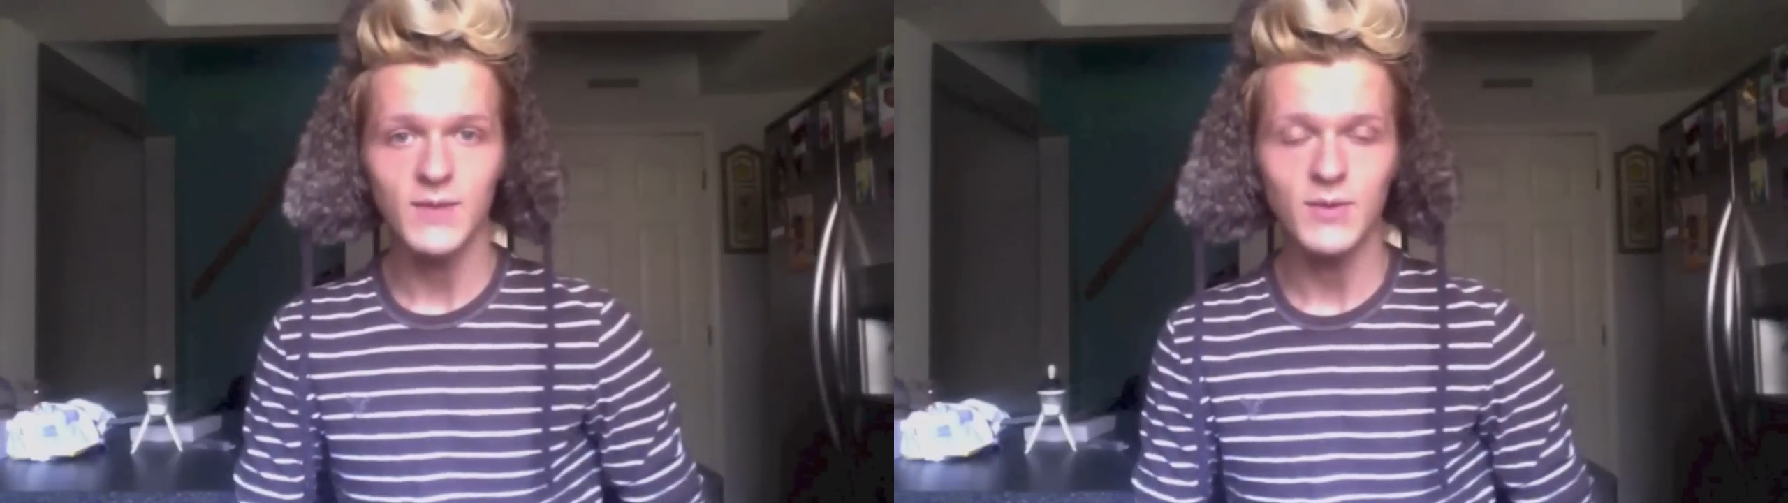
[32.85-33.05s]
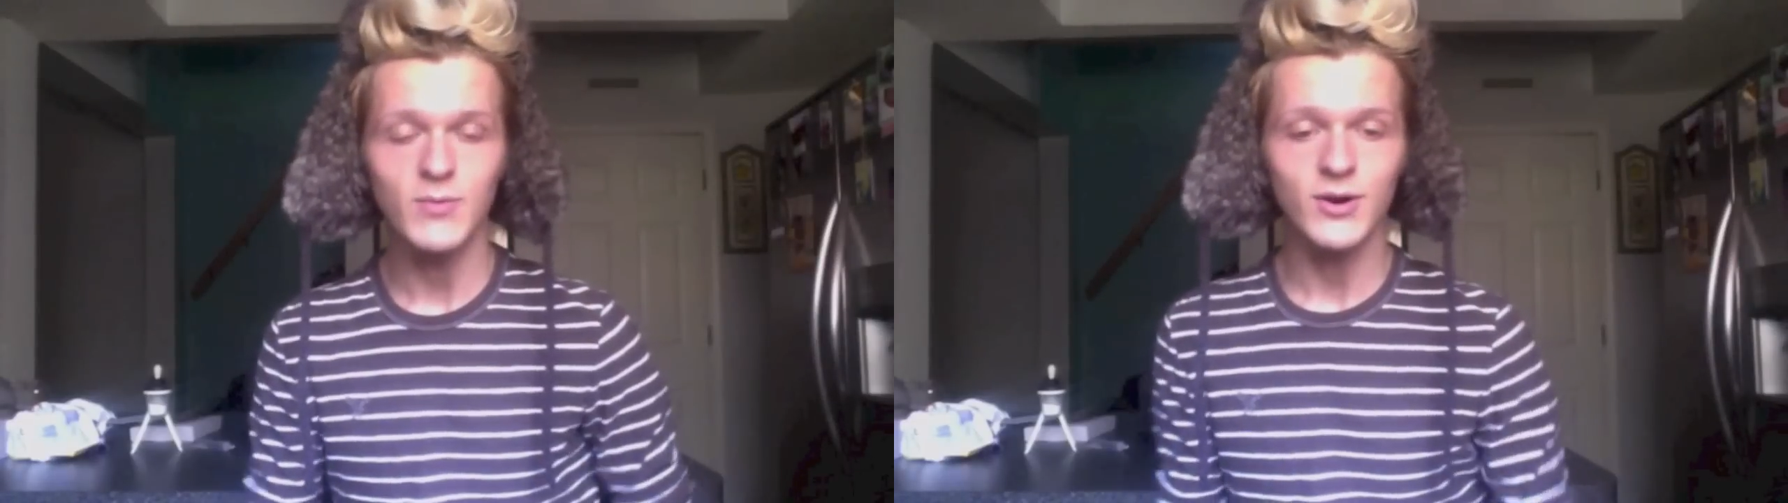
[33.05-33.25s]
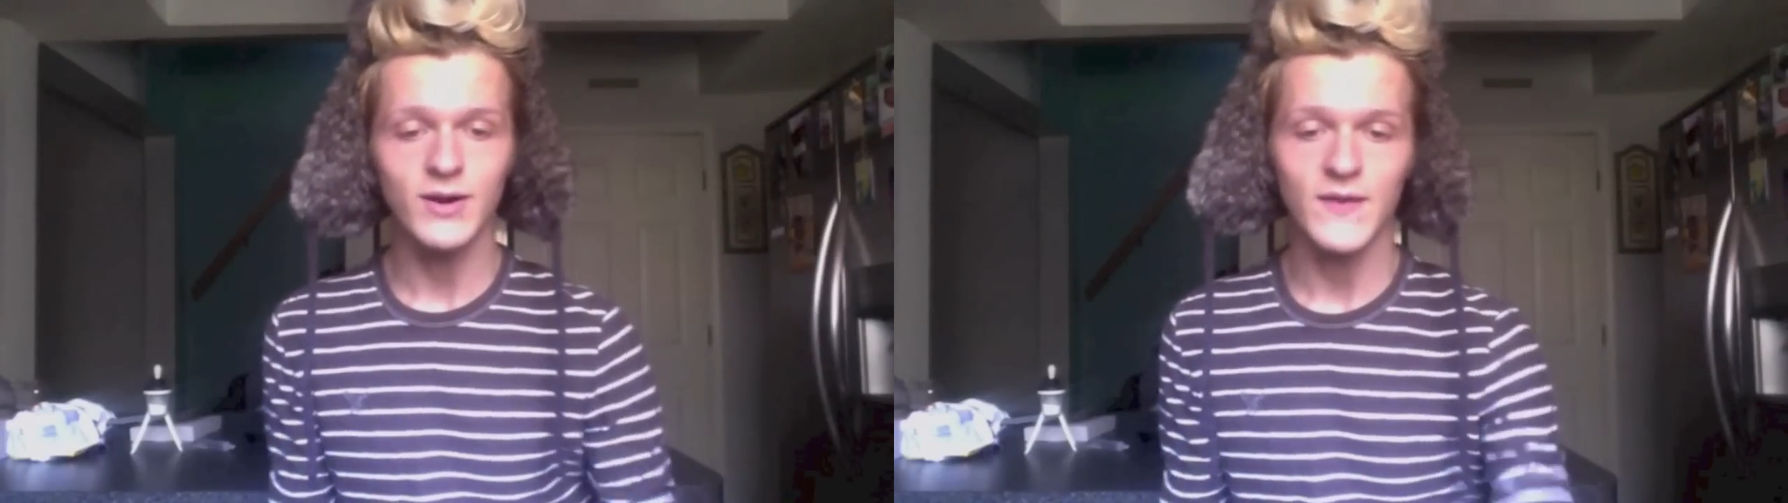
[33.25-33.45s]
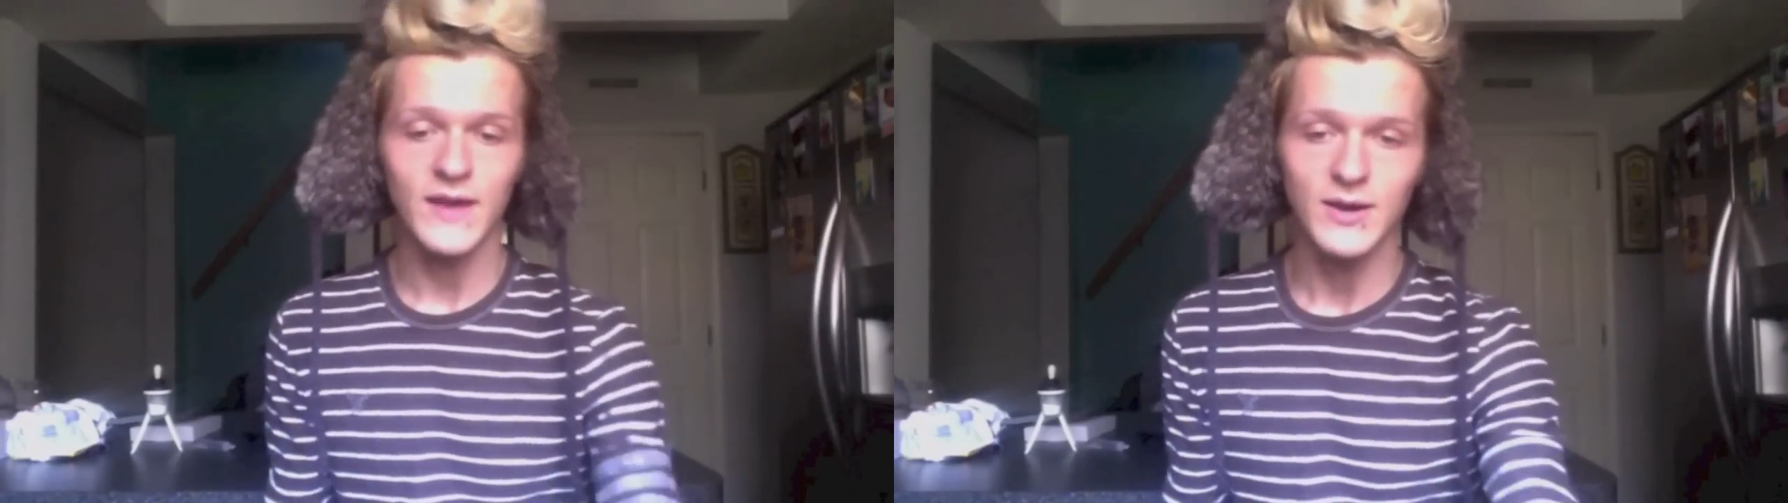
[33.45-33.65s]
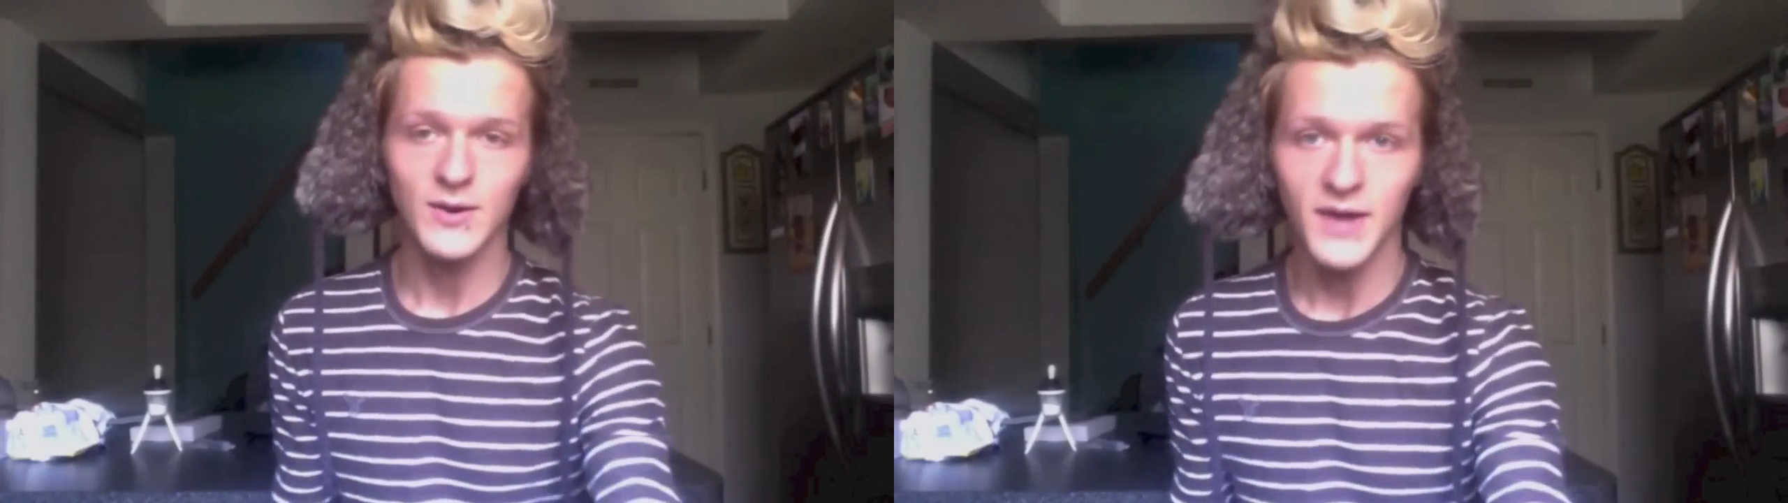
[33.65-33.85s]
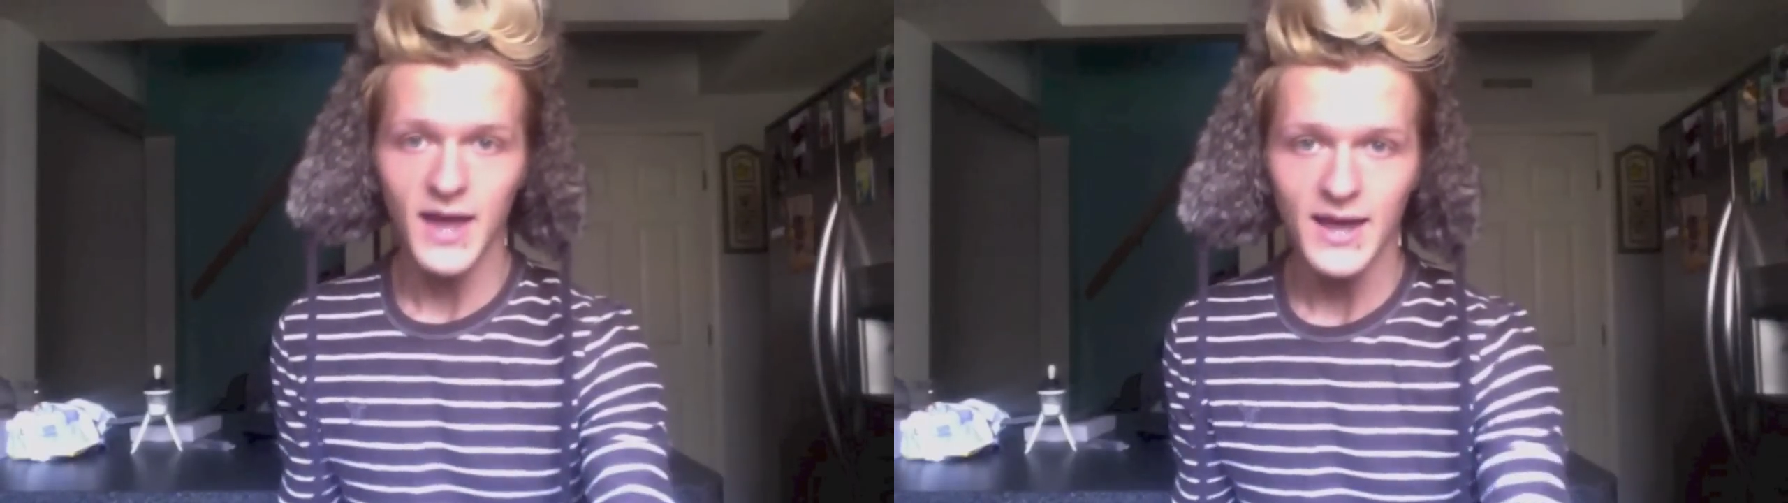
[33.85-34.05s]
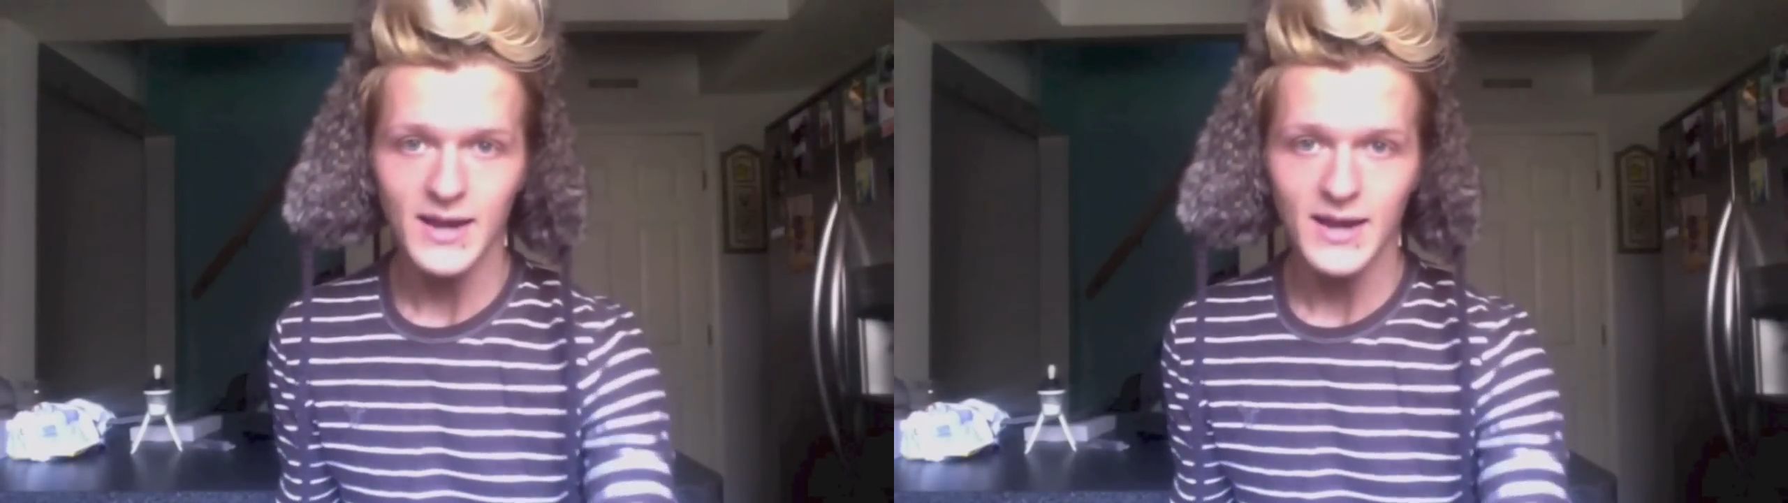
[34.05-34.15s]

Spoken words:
People are going to think you're gay.